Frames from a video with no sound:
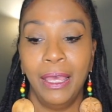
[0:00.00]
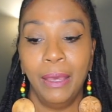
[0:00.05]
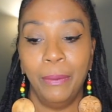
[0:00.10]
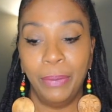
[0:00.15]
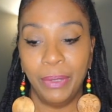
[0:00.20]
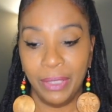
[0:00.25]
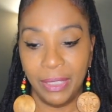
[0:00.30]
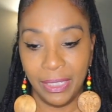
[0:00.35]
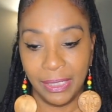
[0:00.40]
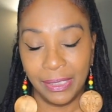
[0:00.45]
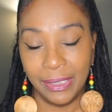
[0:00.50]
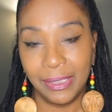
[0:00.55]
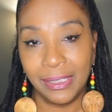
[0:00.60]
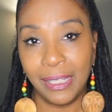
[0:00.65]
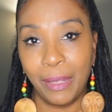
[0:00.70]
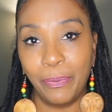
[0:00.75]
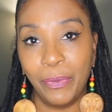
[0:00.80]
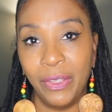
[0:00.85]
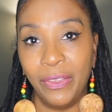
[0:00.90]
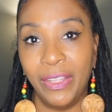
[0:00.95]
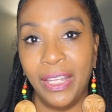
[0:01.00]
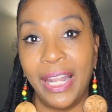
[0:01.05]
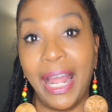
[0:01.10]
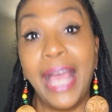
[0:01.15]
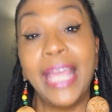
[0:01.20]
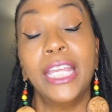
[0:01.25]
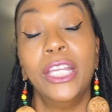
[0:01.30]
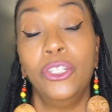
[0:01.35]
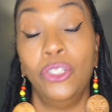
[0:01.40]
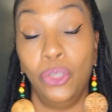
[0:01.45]
But this is something that
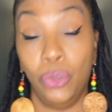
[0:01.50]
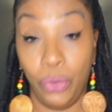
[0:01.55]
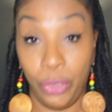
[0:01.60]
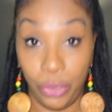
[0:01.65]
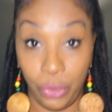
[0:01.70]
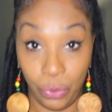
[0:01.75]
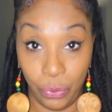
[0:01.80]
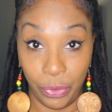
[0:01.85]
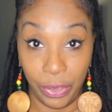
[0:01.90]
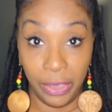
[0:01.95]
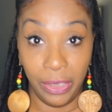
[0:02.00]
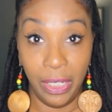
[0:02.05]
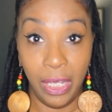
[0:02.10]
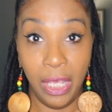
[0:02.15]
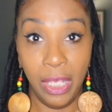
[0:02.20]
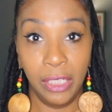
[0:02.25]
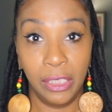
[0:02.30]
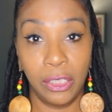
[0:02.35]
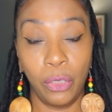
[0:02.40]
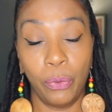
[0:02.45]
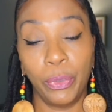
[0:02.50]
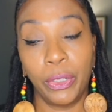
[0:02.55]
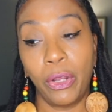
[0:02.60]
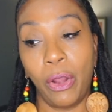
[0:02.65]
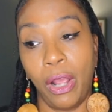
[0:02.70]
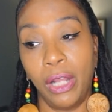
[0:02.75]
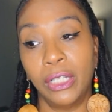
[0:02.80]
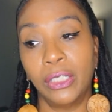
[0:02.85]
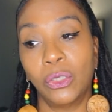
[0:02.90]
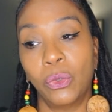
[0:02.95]
I enjoy doing. So
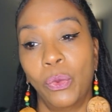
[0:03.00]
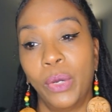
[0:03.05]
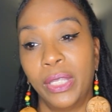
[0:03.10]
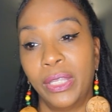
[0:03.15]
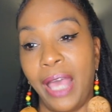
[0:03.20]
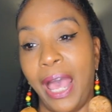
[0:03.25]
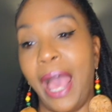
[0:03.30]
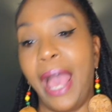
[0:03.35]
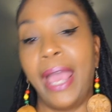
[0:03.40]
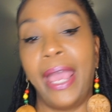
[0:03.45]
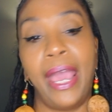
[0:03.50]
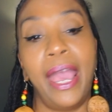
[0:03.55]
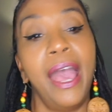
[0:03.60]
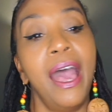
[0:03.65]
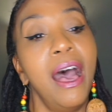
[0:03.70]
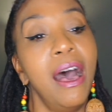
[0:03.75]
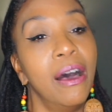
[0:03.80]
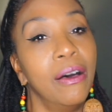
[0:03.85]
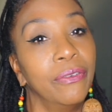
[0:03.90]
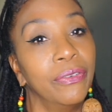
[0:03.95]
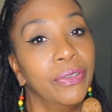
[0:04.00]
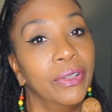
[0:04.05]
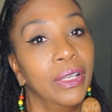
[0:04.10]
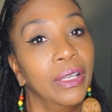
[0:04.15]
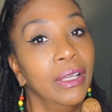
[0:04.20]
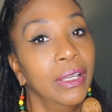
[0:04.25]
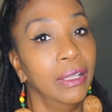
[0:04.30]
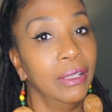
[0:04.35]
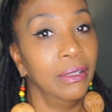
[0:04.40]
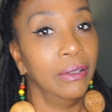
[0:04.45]
regardless of whether I have
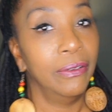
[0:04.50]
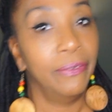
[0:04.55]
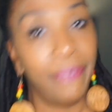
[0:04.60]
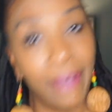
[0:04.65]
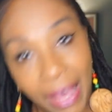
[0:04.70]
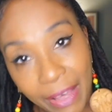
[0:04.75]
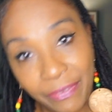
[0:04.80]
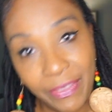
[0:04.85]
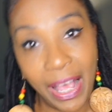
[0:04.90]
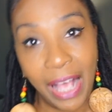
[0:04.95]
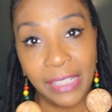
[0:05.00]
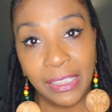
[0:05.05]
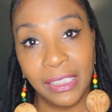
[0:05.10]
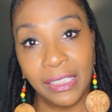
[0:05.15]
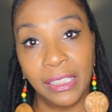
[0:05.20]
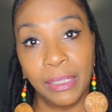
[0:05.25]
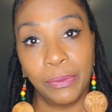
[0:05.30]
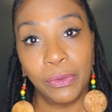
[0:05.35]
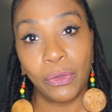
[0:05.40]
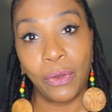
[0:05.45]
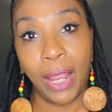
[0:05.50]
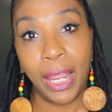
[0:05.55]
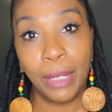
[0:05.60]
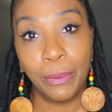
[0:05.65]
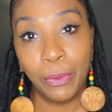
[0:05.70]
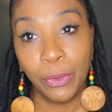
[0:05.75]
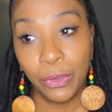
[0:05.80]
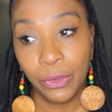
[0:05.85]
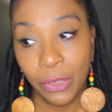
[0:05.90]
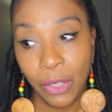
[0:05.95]
five thousand
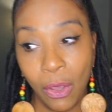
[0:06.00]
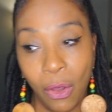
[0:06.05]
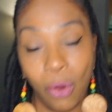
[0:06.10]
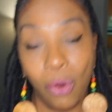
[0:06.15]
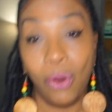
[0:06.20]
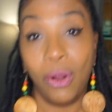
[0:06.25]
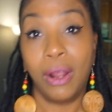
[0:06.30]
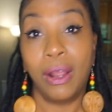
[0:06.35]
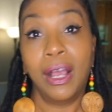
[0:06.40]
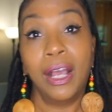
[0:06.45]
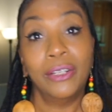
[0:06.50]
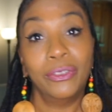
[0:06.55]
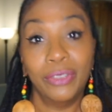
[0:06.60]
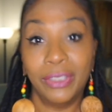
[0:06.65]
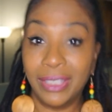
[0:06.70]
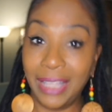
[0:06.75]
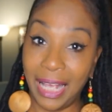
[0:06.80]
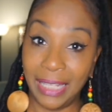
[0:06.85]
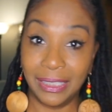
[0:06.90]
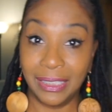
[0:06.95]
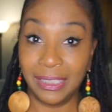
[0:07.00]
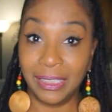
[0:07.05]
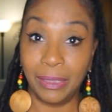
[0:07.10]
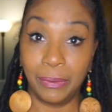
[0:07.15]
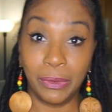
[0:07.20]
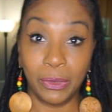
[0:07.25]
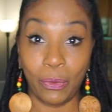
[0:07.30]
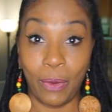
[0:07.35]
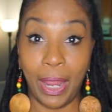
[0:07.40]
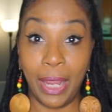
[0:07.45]
subscribers or one hundred thousand
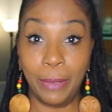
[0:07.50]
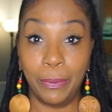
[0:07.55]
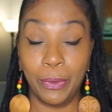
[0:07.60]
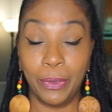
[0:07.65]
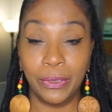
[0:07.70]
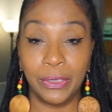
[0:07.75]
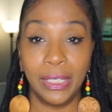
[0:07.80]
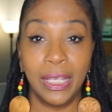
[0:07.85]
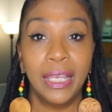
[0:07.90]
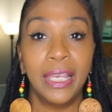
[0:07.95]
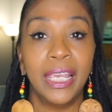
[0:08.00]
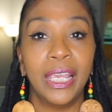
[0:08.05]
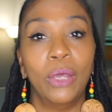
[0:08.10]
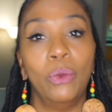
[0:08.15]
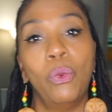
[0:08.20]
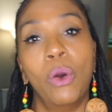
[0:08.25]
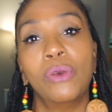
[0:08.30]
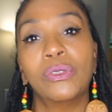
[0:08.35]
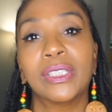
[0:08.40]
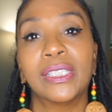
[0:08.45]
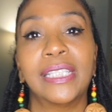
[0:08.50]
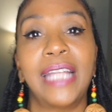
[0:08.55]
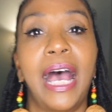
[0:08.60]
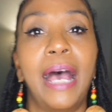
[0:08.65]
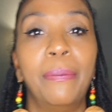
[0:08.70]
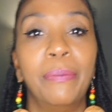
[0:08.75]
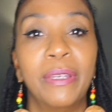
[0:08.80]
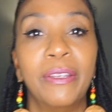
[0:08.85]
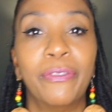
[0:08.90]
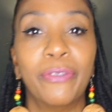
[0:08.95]
subscribers, it won't
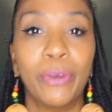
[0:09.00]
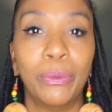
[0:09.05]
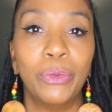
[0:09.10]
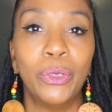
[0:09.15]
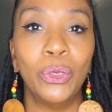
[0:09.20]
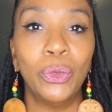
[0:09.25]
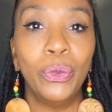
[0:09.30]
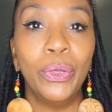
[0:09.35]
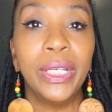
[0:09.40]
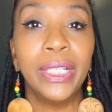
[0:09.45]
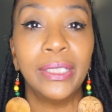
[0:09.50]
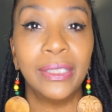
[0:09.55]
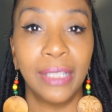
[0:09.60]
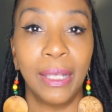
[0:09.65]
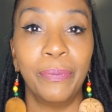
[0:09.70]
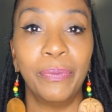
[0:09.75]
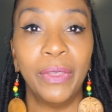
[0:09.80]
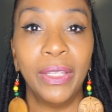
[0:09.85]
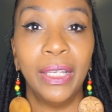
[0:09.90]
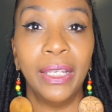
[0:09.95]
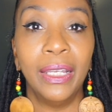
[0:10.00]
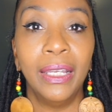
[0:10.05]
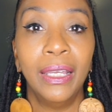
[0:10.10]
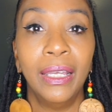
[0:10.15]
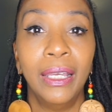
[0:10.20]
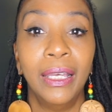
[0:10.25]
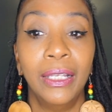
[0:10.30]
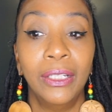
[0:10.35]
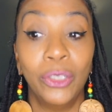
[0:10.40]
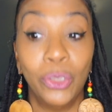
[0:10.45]
stop me from doing something,
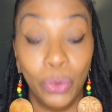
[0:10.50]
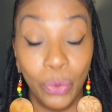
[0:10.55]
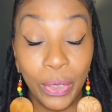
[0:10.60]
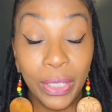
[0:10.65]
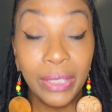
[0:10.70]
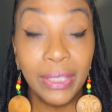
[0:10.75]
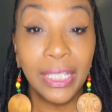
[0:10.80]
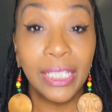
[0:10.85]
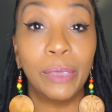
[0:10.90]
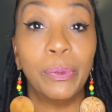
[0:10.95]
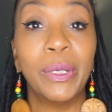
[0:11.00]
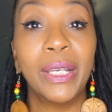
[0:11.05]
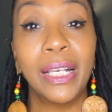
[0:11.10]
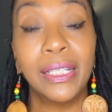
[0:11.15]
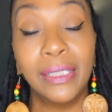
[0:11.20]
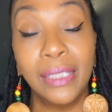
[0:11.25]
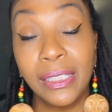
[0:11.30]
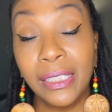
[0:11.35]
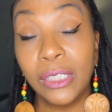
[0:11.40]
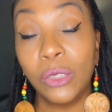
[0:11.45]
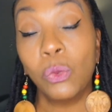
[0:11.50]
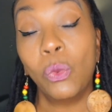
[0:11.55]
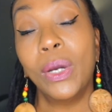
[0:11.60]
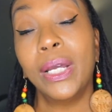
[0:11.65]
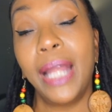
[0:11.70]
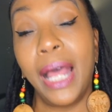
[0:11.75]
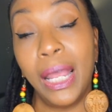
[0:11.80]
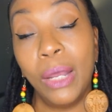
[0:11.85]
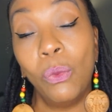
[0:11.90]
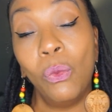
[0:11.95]
doing this, because this is
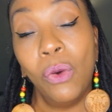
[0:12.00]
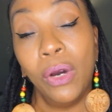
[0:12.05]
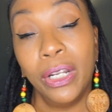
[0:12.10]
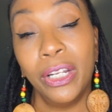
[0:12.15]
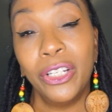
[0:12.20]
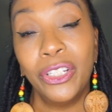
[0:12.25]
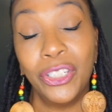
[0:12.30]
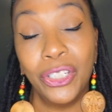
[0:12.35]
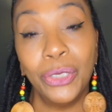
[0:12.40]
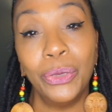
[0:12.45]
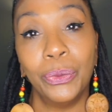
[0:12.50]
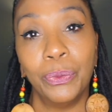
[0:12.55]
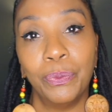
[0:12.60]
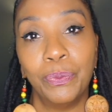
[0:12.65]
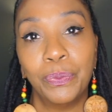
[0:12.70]
what I want to do.